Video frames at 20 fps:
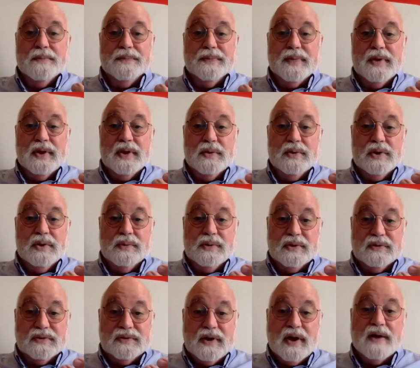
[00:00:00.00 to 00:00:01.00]
you
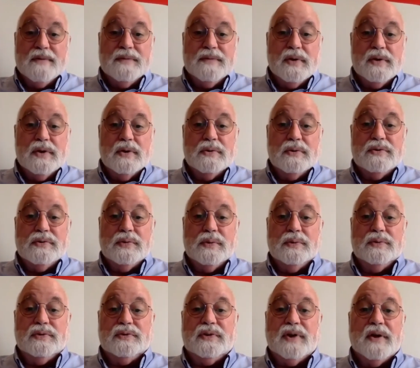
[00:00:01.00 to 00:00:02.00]
discover your
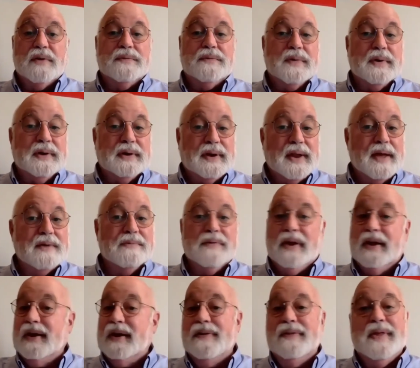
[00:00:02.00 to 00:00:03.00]
true self in
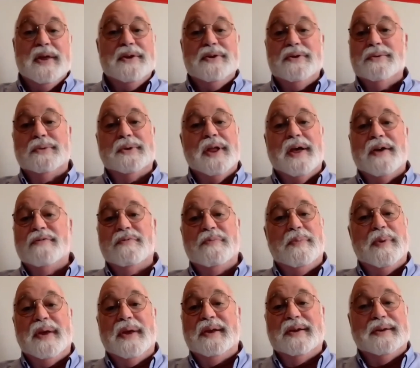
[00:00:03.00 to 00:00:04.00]
loving, and then you love
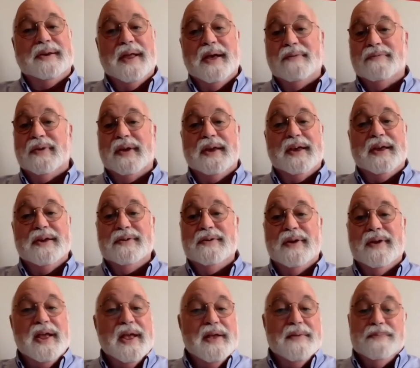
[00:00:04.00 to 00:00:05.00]
being loving, and
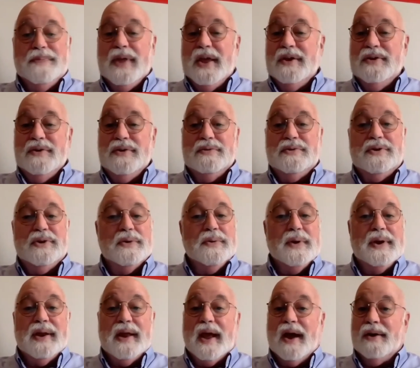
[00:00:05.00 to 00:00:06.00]
you do
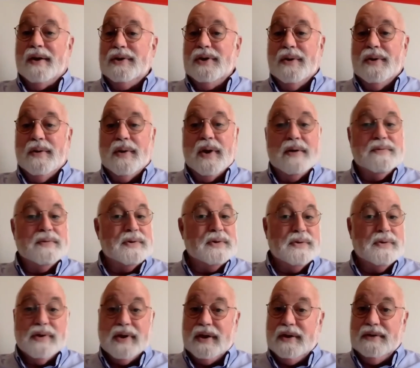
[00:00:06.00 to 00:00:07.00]
it however
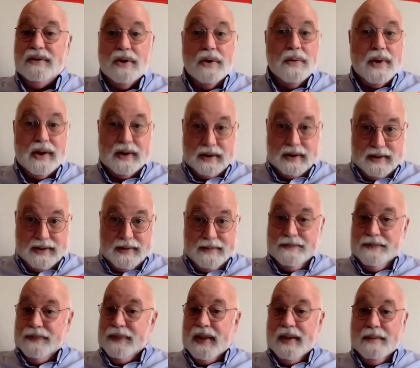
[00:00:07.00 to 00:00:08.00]
you can do it.
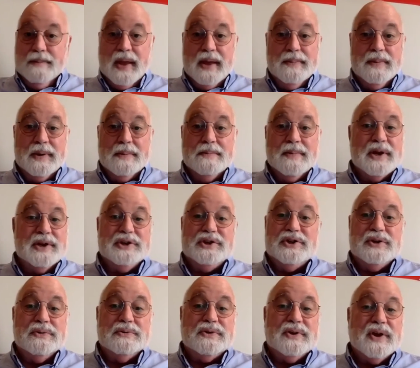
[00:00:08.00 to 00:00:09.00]
Maybe it means
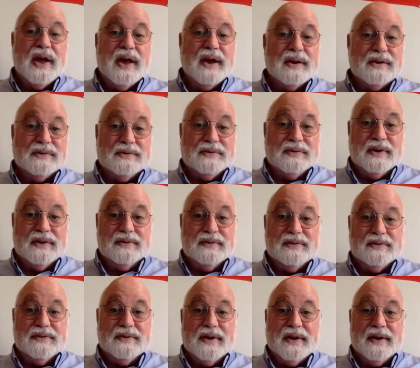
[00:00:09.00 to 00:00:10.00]
you text
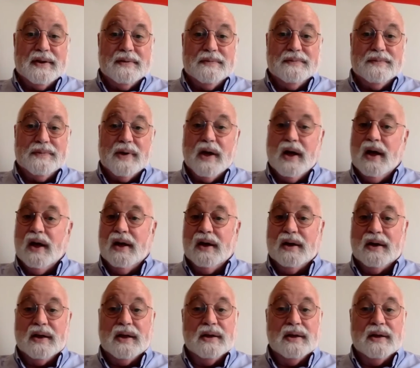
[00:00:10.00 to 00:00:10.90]
instead of hug,